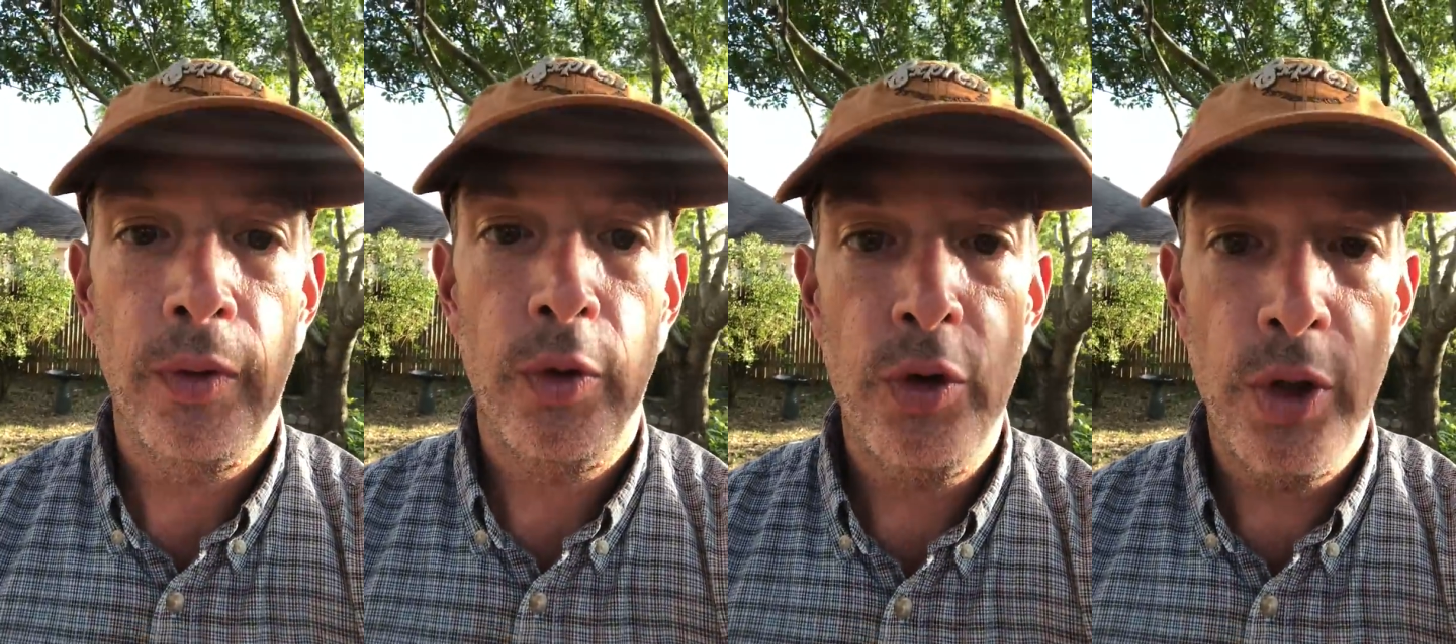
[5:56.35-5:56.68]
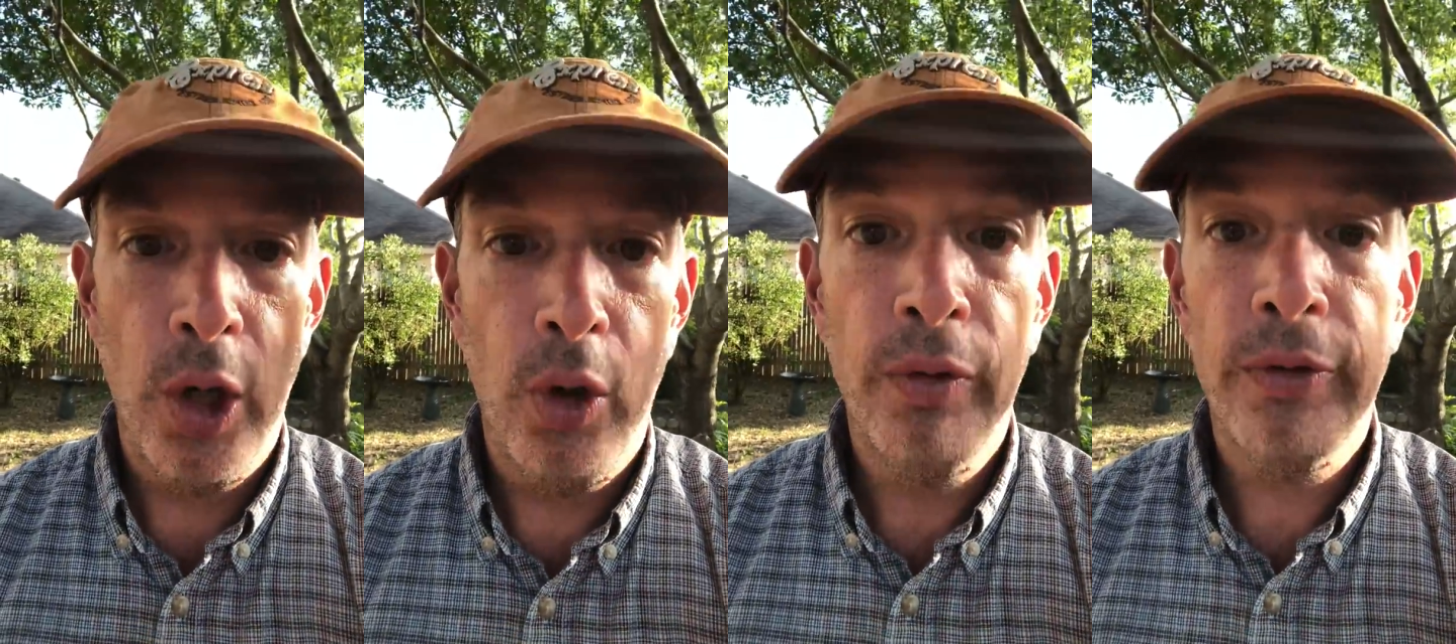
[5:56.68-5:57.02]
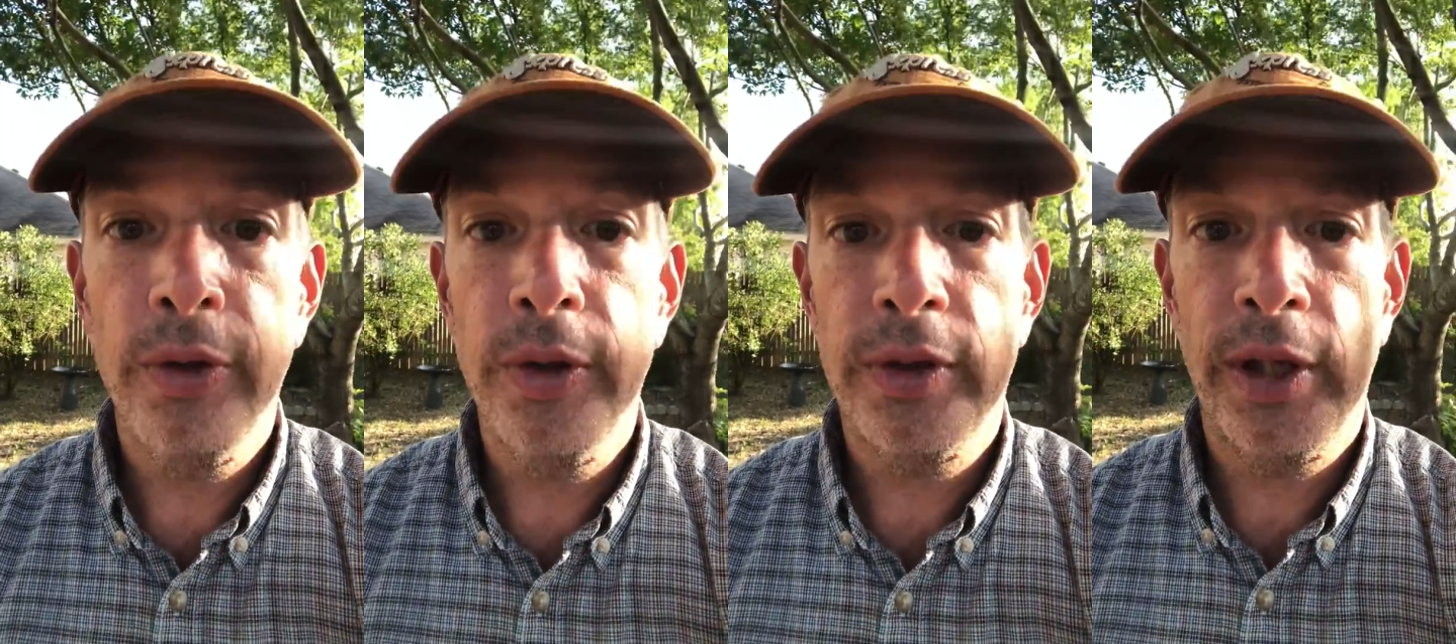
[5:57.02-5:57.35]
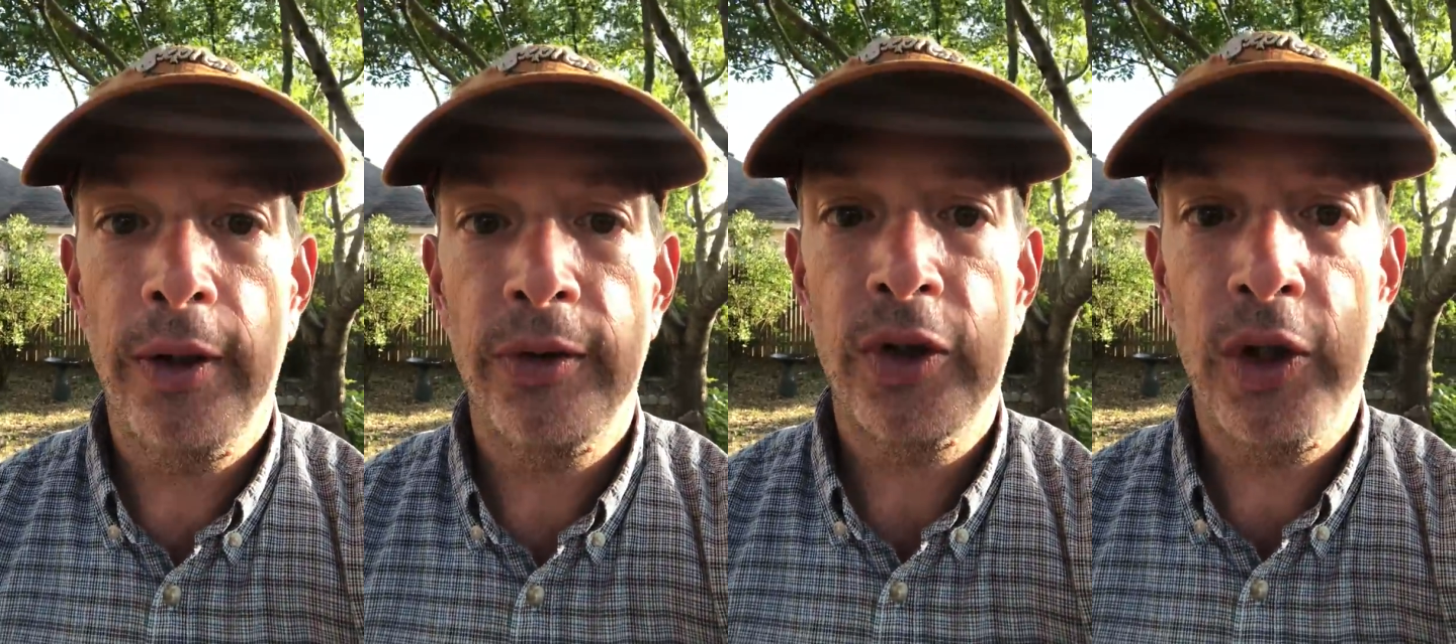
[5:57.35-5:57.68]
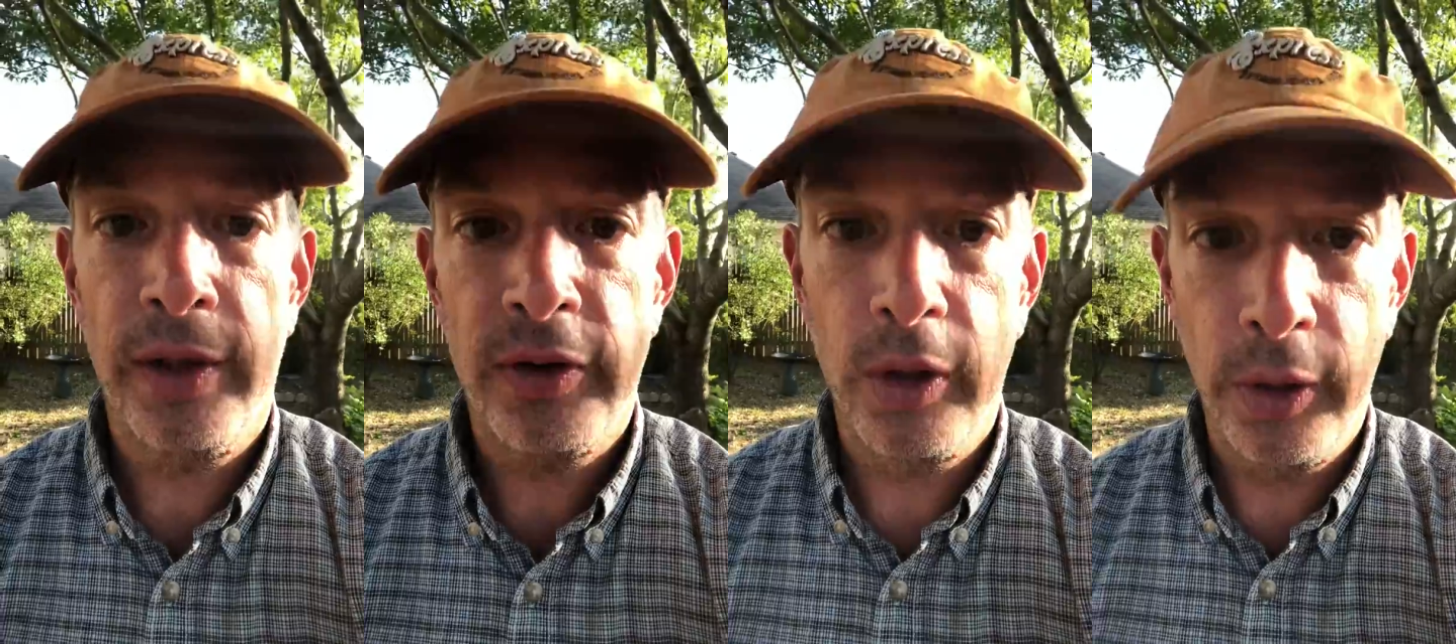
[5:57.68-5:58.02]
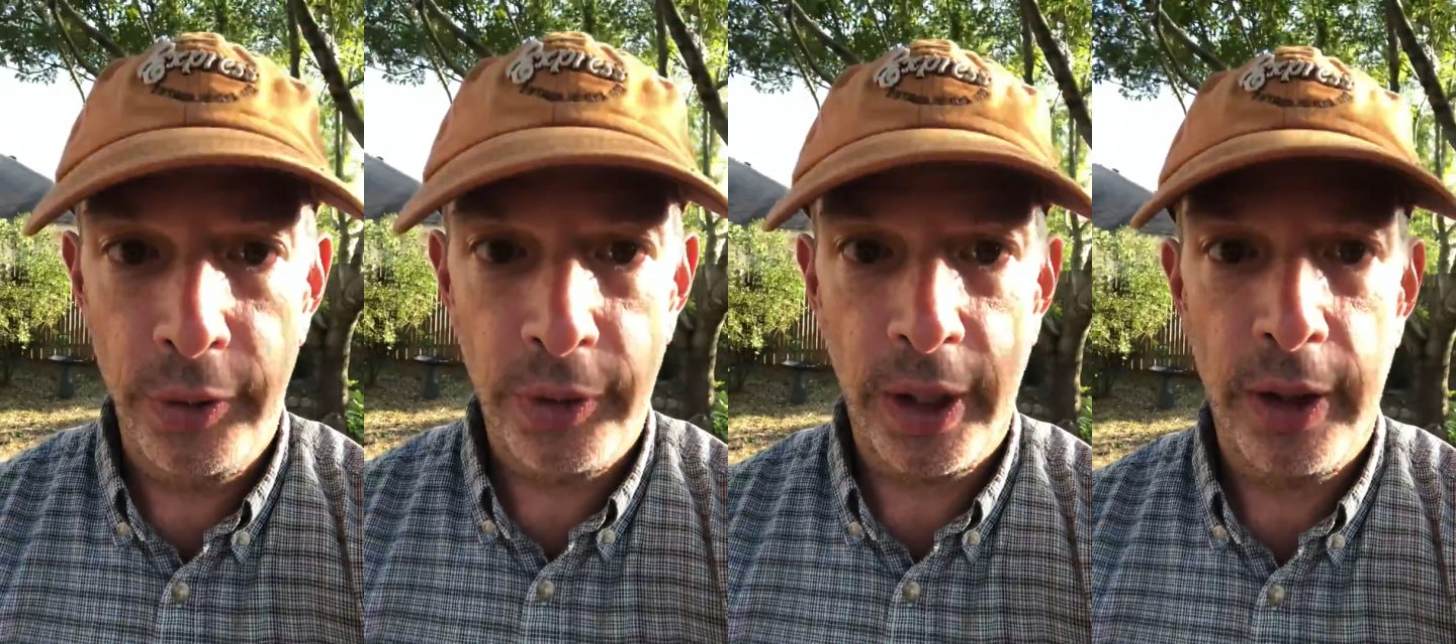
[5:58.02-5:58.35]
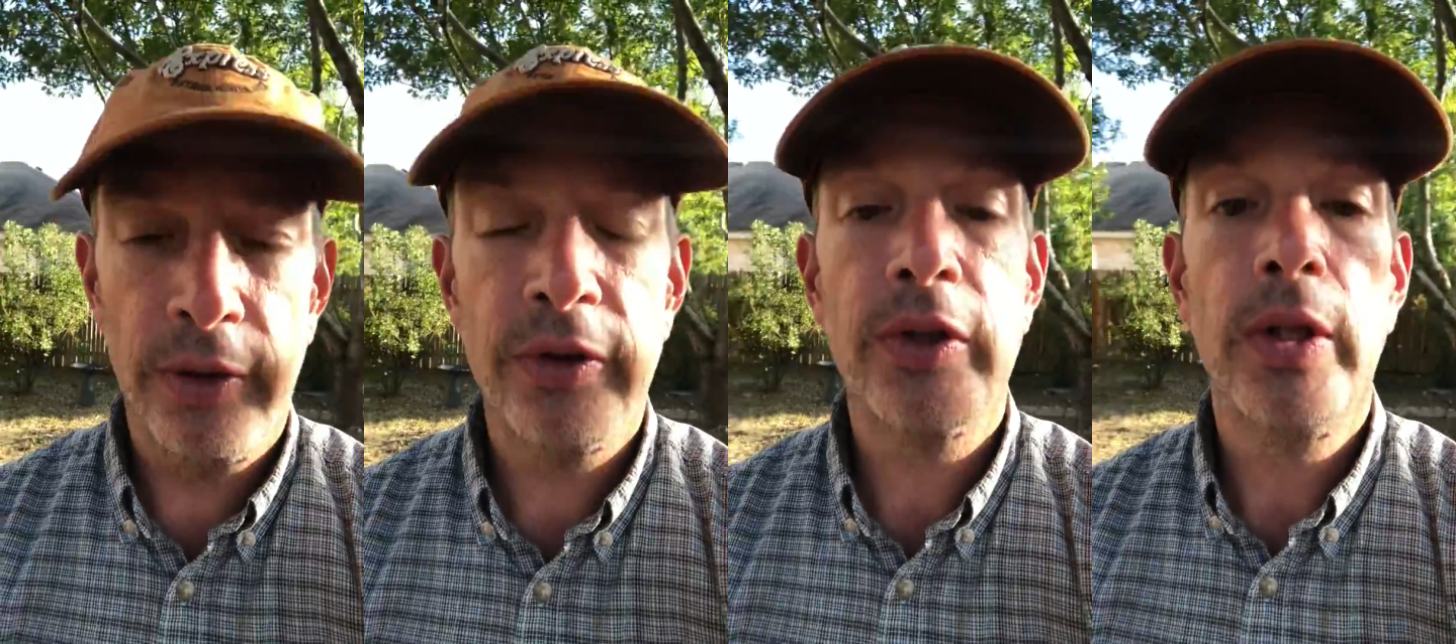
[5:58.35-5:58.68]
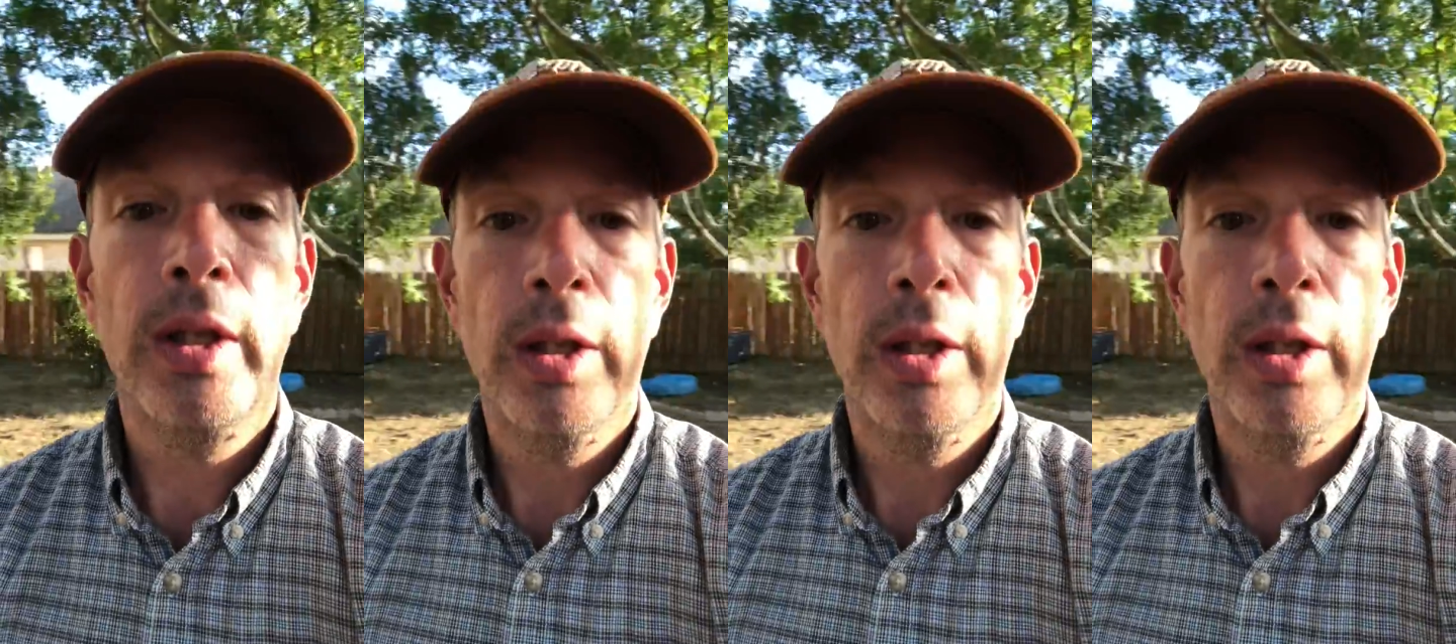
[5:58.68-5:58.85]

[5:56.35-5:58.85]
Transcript: no fructose, just glucose,